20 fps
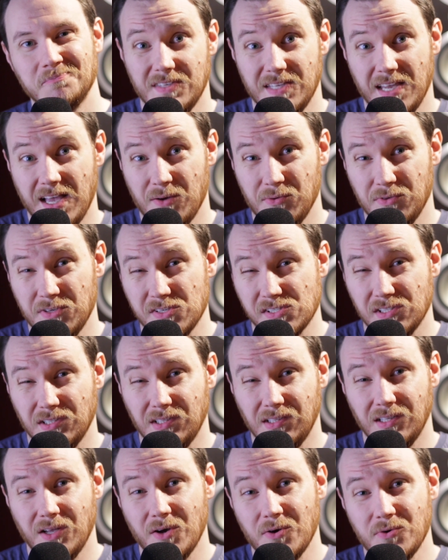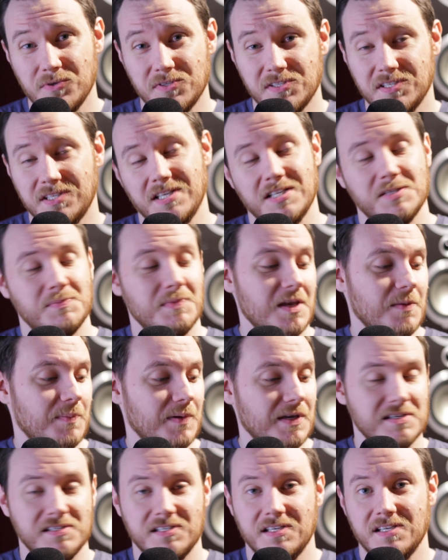Now there's loads of these mini
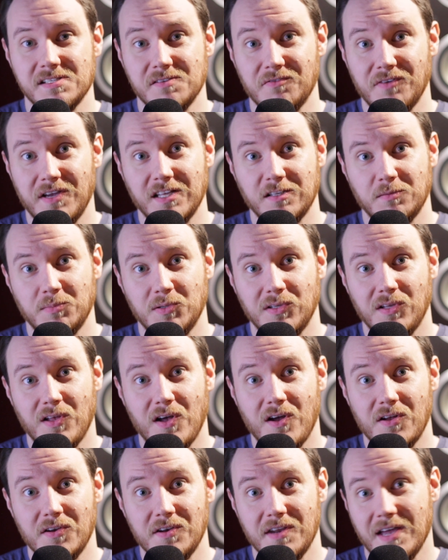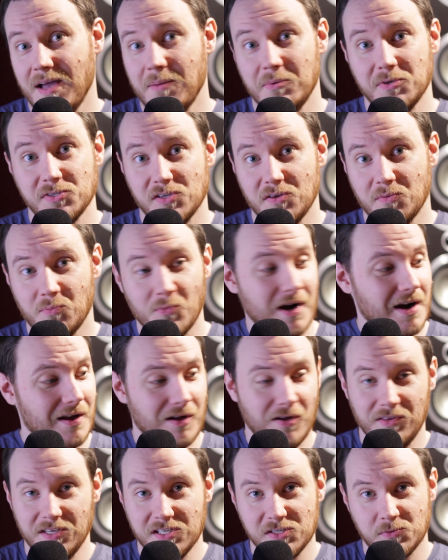PCs available on Amazon, where I
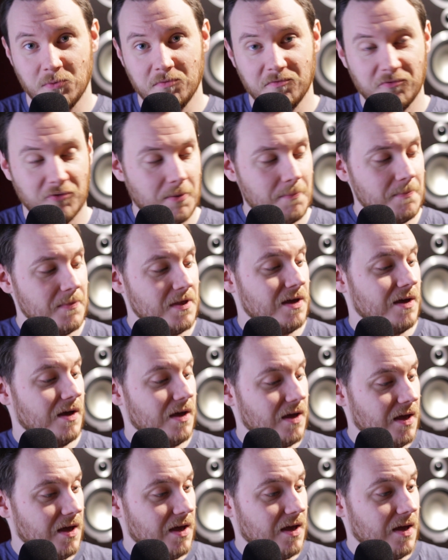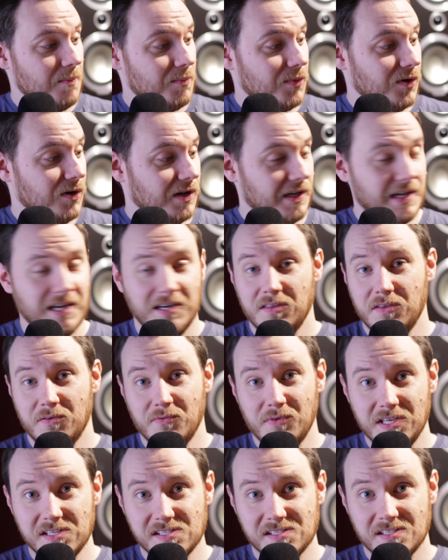got this one from, but kind of the
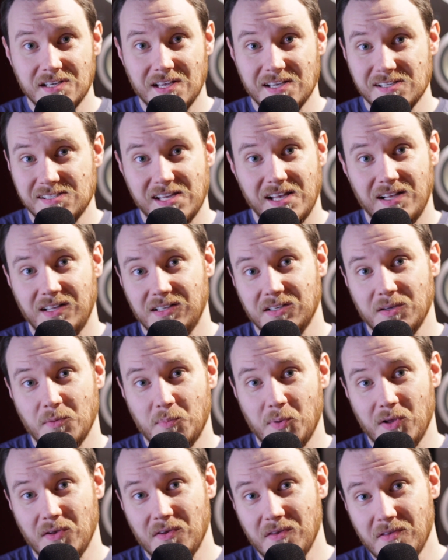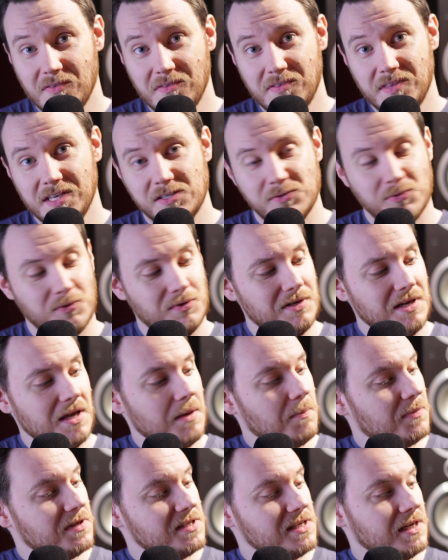reason I settled upon this one
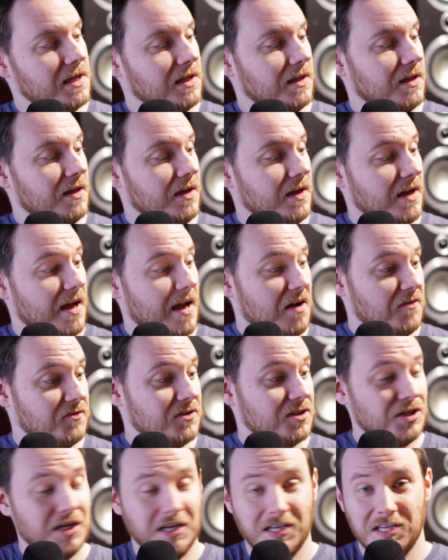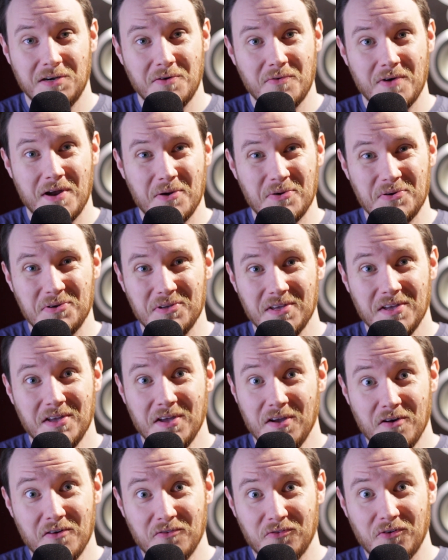in particular after checking around
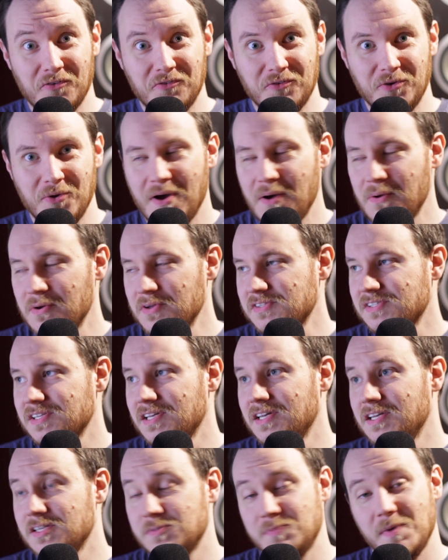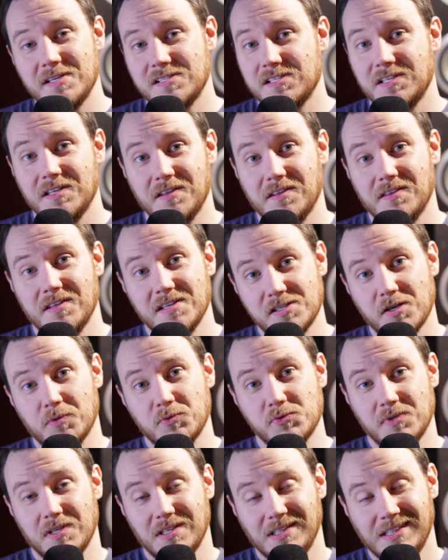for a few hours is basically that this
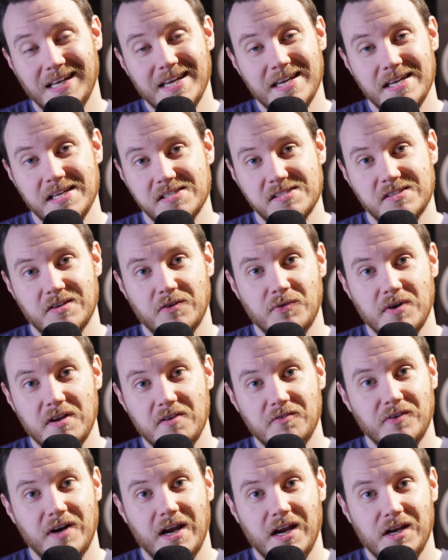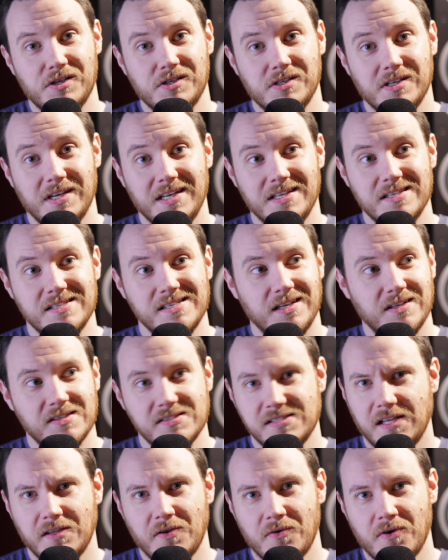comes with the latest refresh Intel
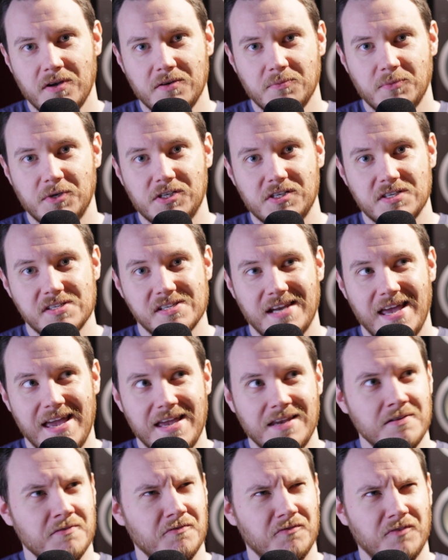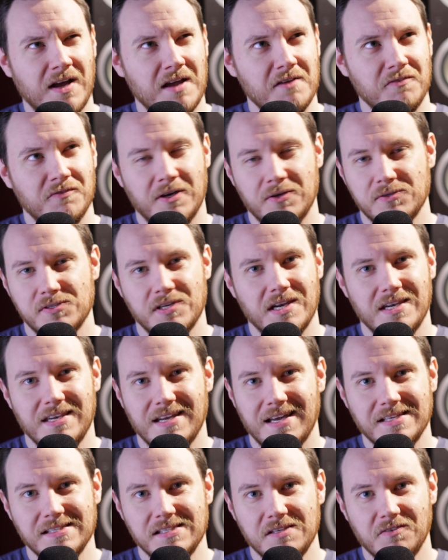Celeron, which is an
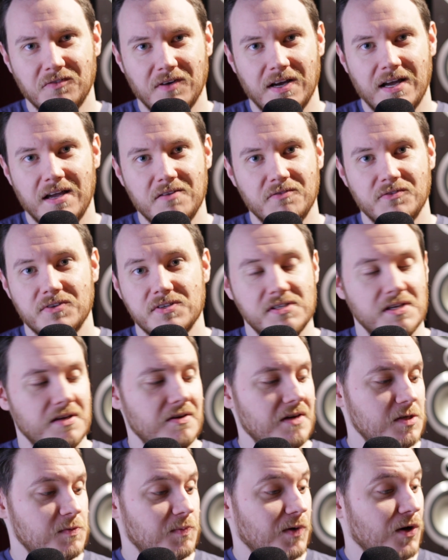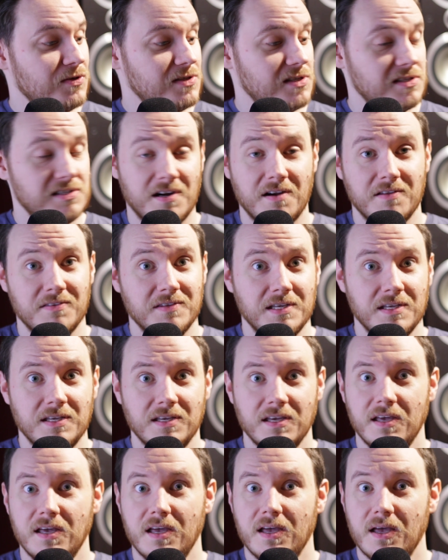N5095 series processor. I
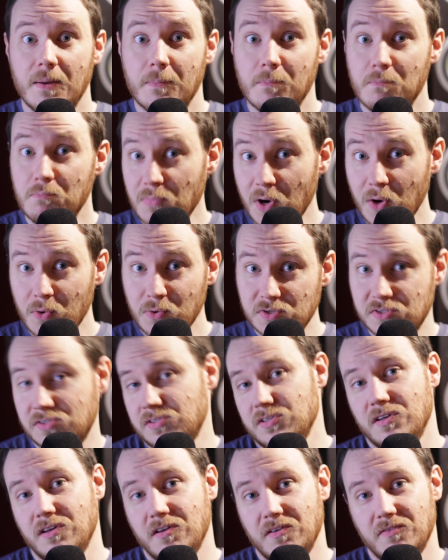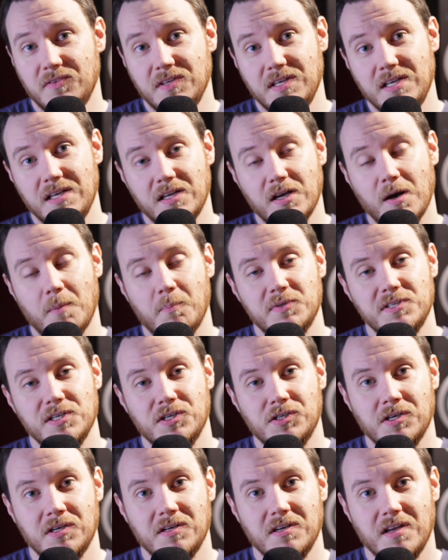think most of the
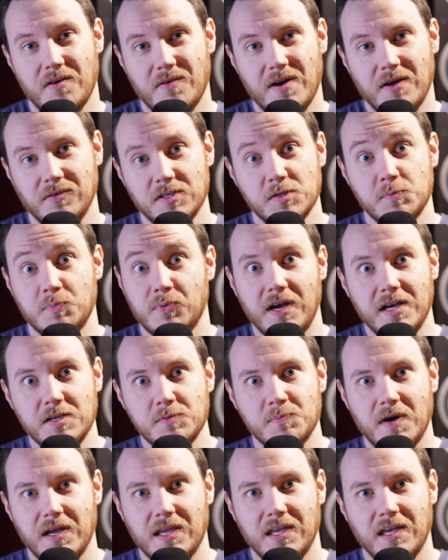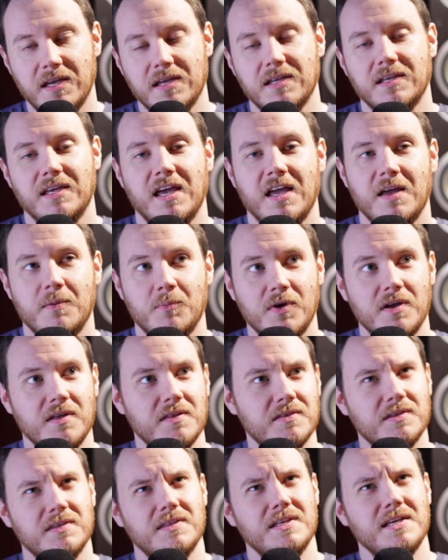competition around this price bracket came
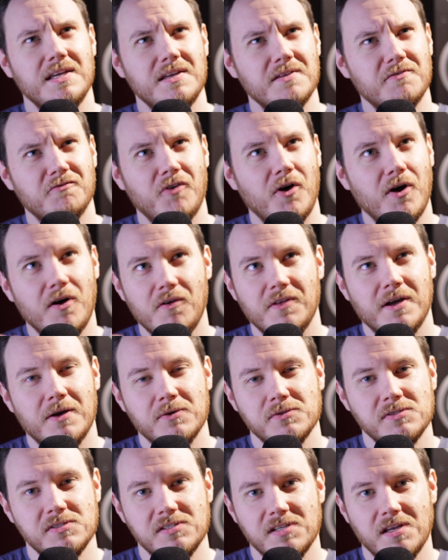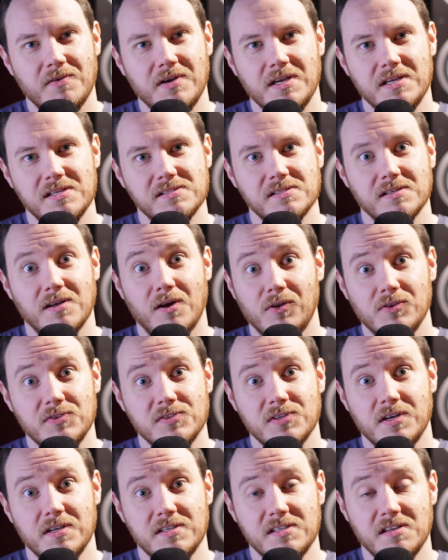with the 4000 series
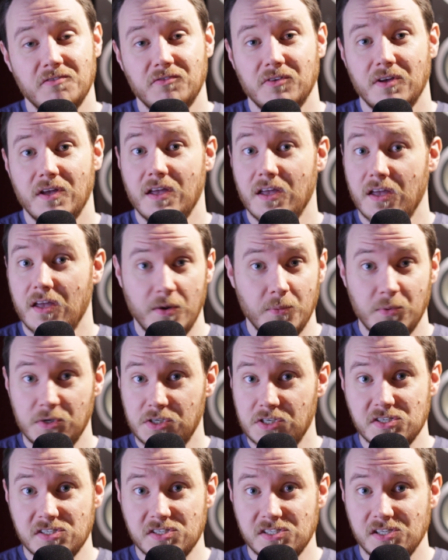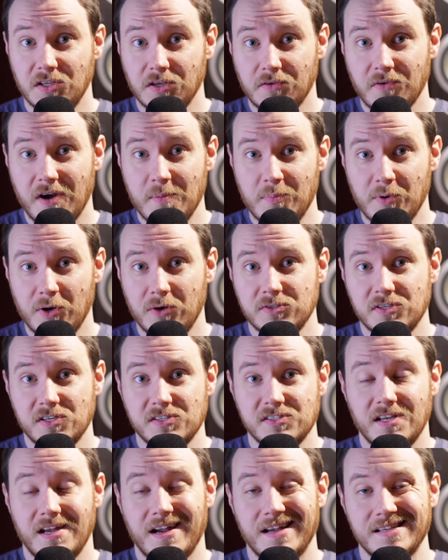alternative, which is still a great
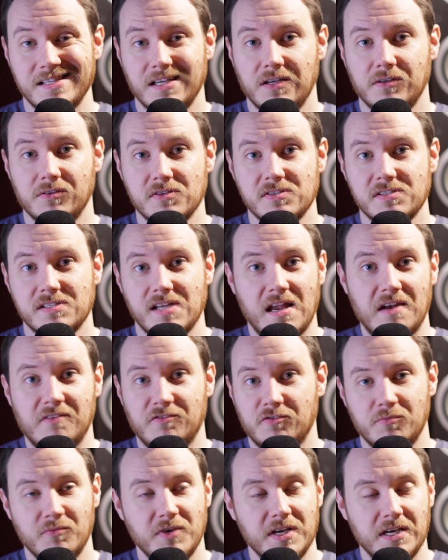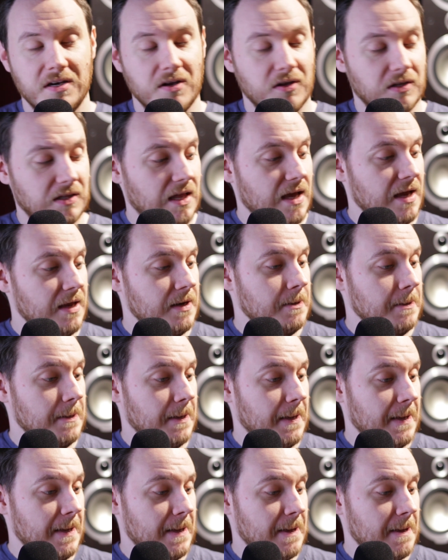processor as I understand from reading online,
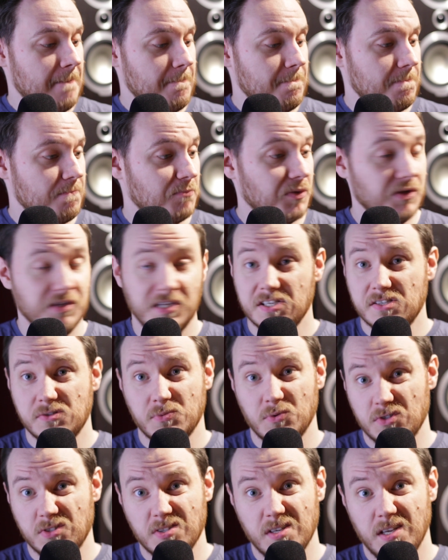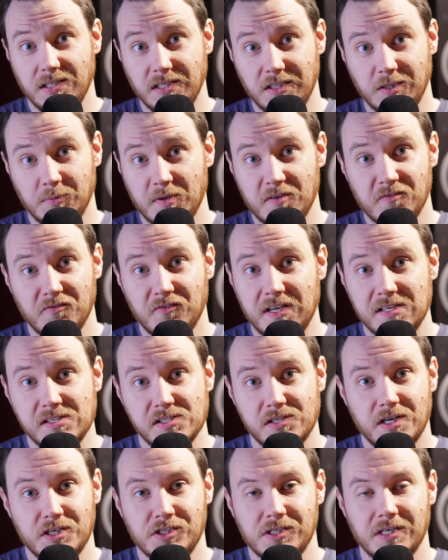but this was a little bit
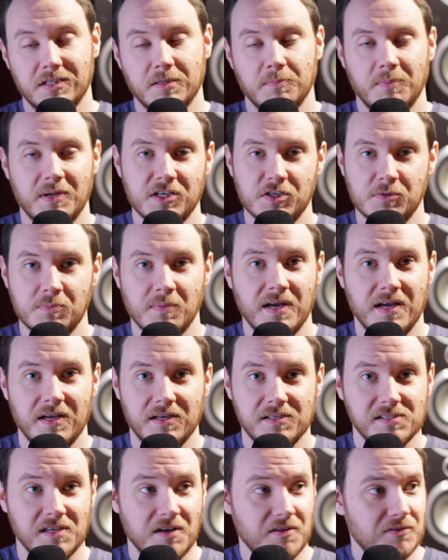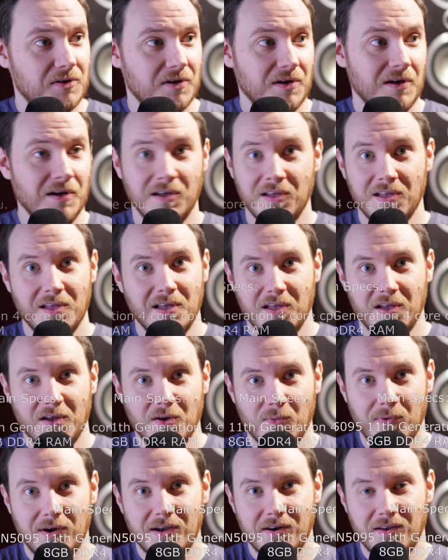faster. I checked the benchmarks and I thought,
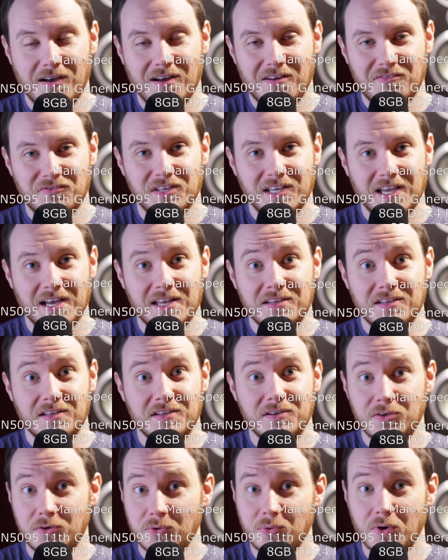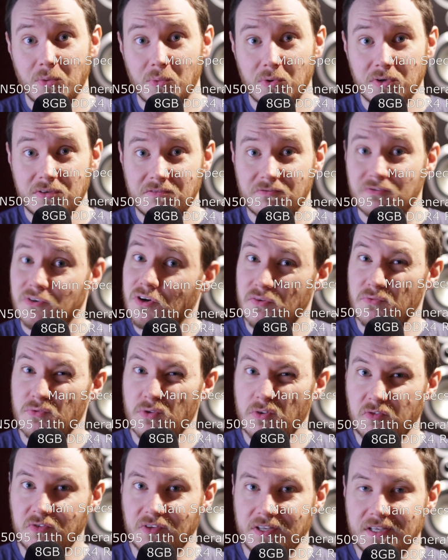why not have the kind of newer one for
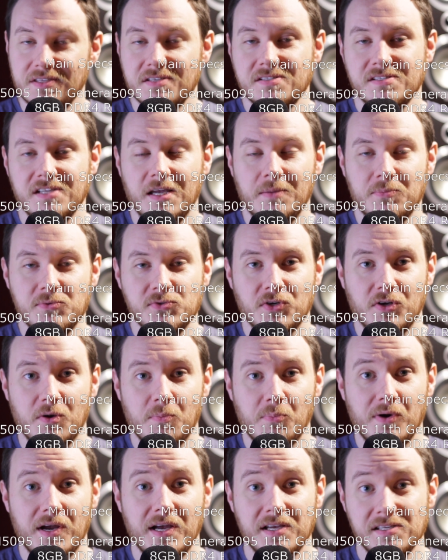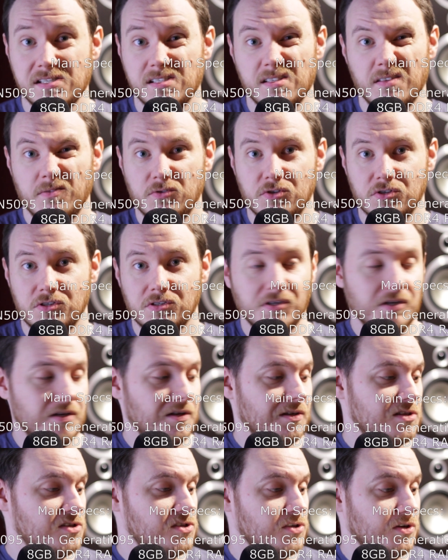roughly the same sort of price, as they've just
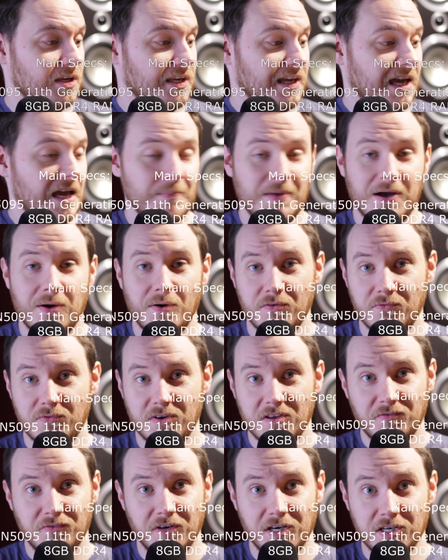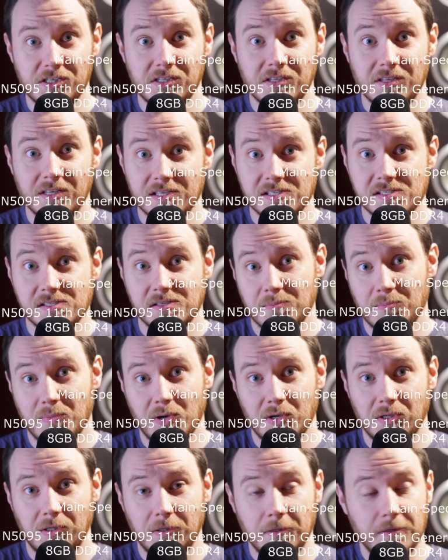sort of came out and refreshed this
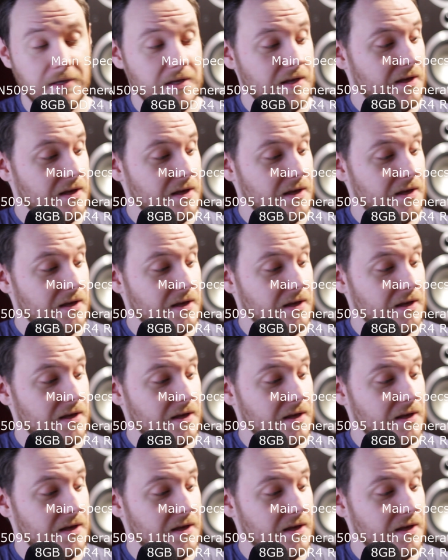model.